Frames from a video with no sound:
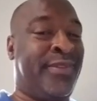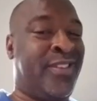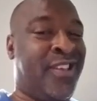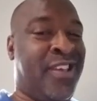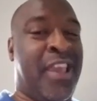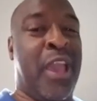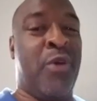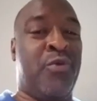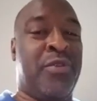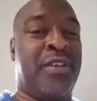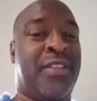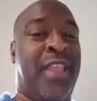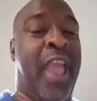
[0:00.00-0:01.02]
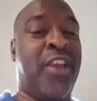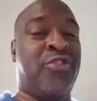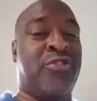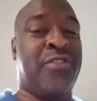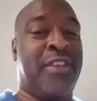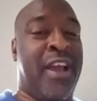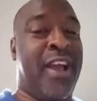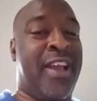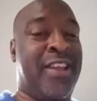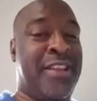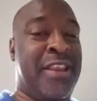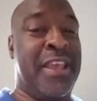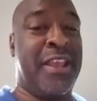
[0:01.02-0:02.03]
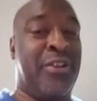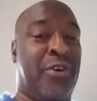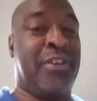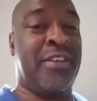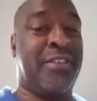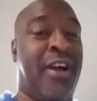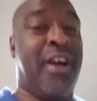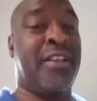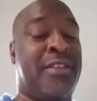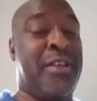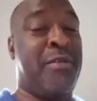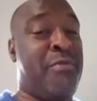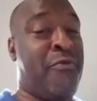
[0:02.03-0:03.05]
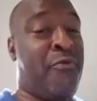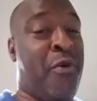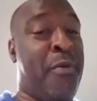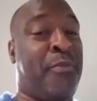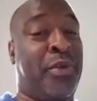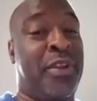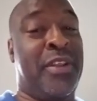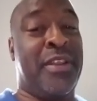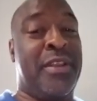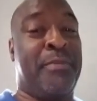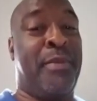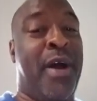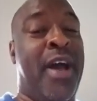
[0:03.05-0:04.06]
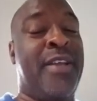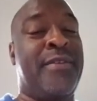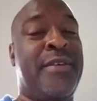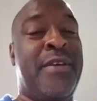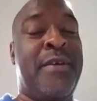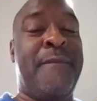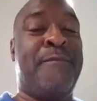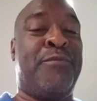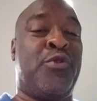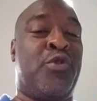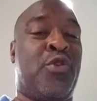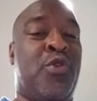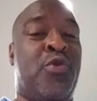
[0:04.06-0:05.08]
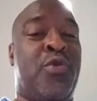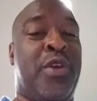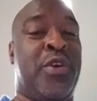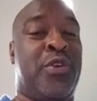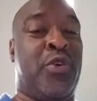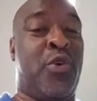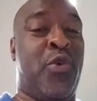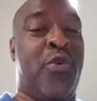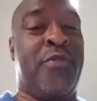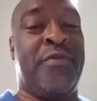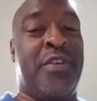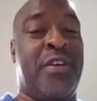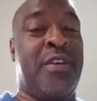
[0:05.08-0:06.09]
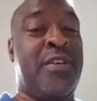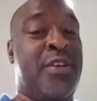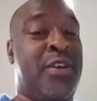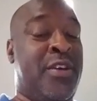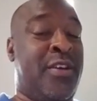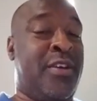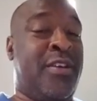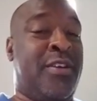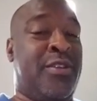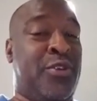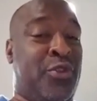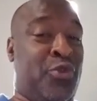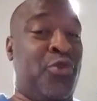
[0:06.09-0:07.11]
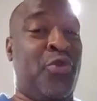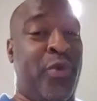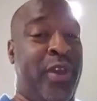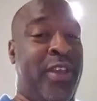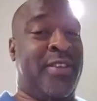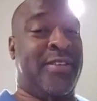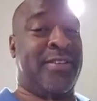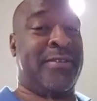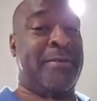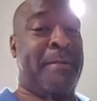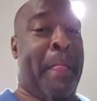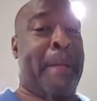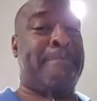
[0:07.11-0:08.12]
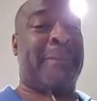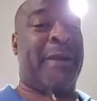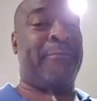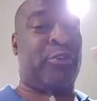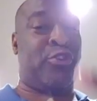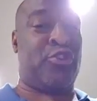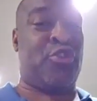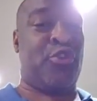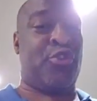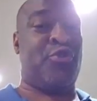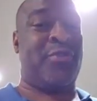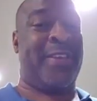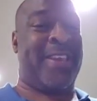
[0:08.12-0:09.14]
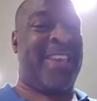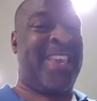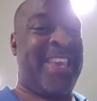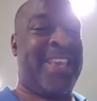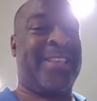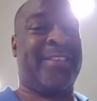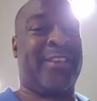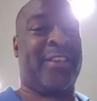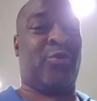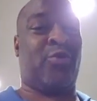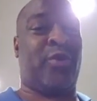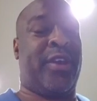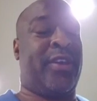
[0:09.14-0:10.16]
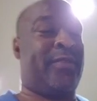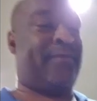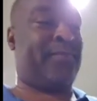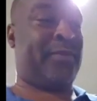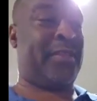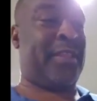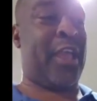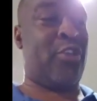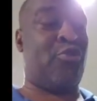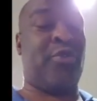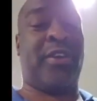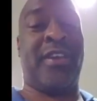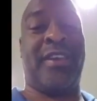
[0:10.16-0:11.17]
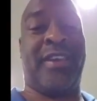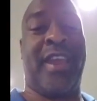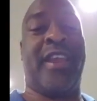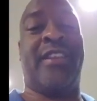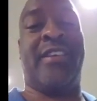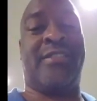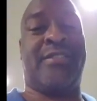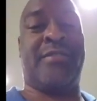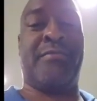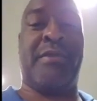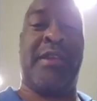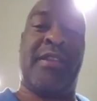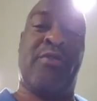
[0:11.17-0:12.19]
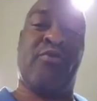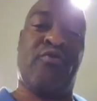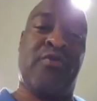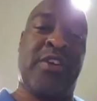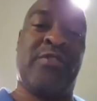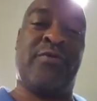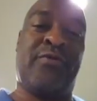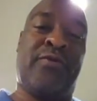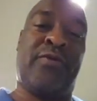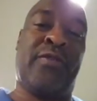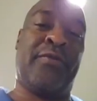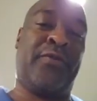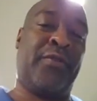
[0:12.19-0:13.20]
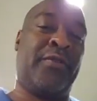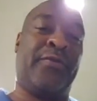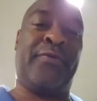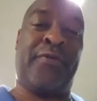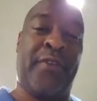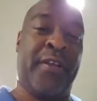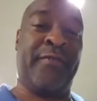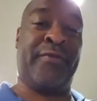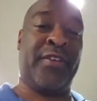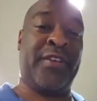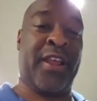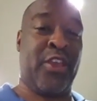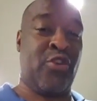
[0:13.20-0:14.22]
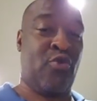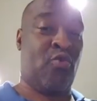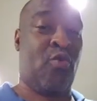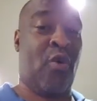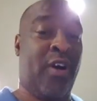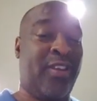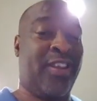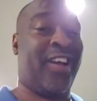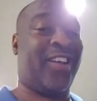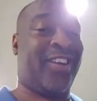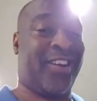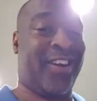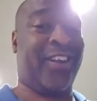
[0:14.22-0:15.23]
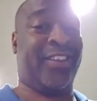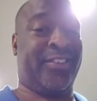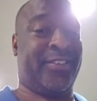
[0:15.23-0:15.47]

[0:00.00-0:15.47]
get the texture that I need on this oxtail before I put it in the pot. So we're going to go over the two ways. I'm going to show you the easiest way that you can get this to be the rich, full flavor that you want and color.